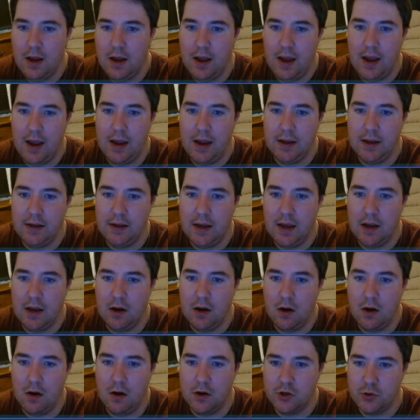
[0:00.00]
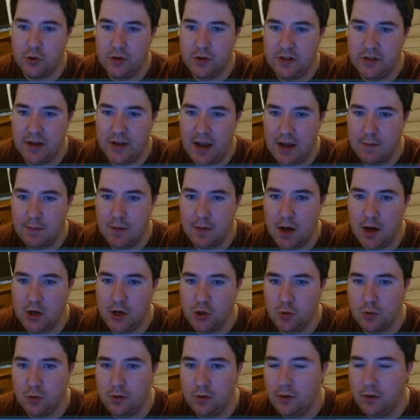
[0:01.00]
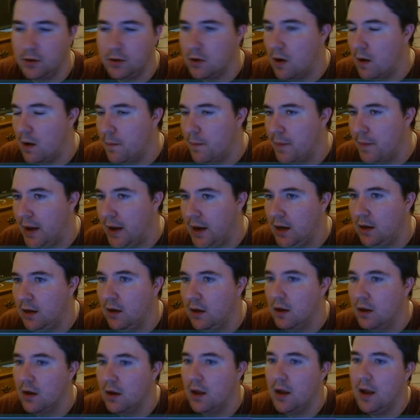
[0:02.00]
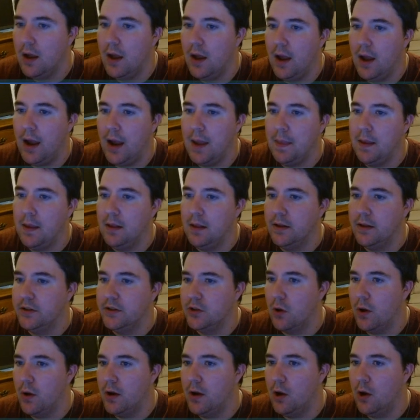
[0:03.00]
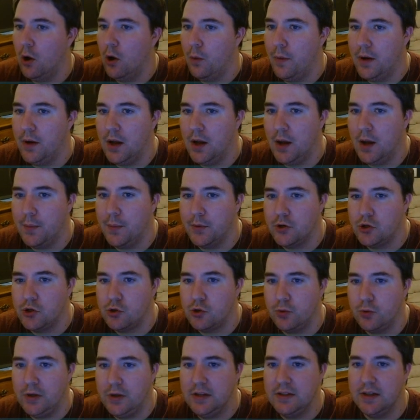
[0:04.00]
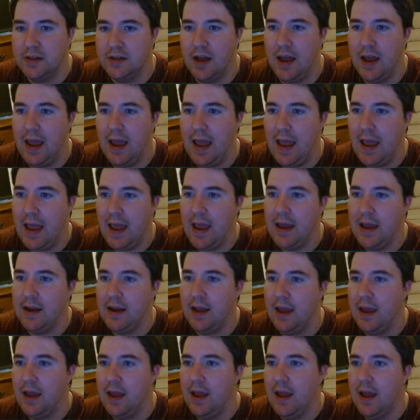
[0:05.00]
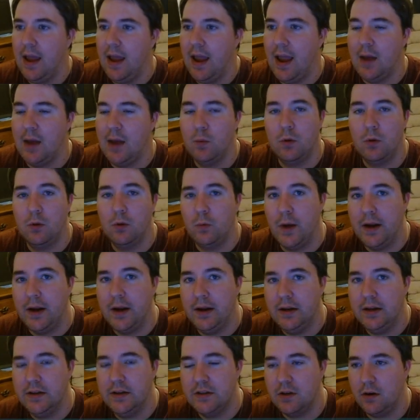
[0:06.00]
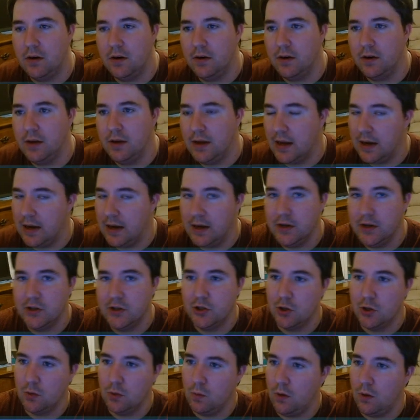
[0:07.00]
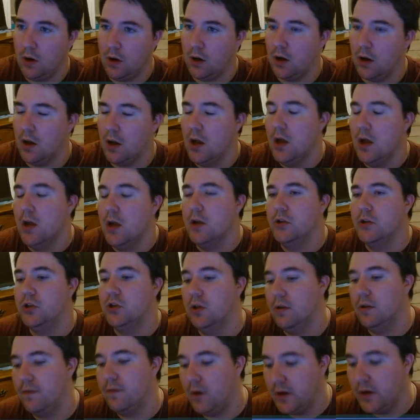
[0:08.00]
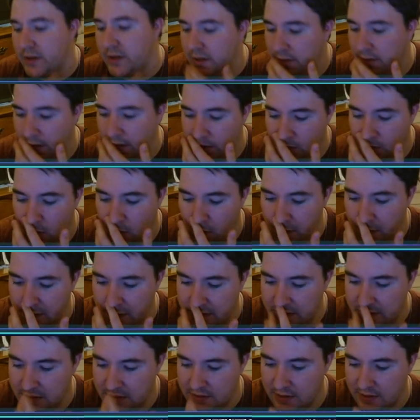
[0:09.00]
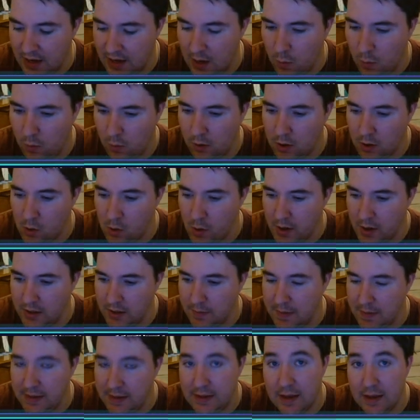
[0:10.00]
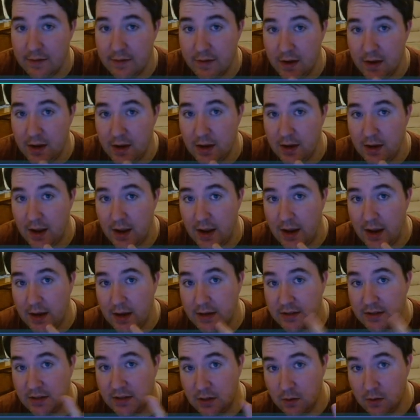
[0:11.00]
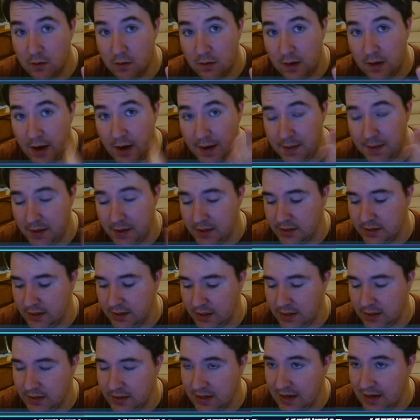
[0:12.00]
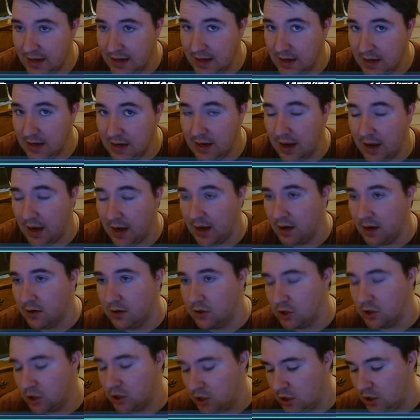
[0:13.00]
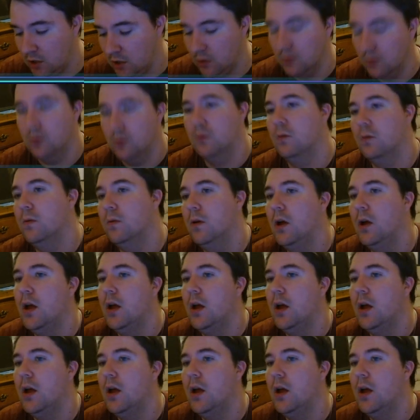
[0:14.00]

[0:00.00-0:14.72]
and get our Streets Ahead module, call main, and then let's go ahead and open up Streets Ahead, and we're ready to start getting to work. So the first thing they told us is that we're going to be given a single line that contains n and q.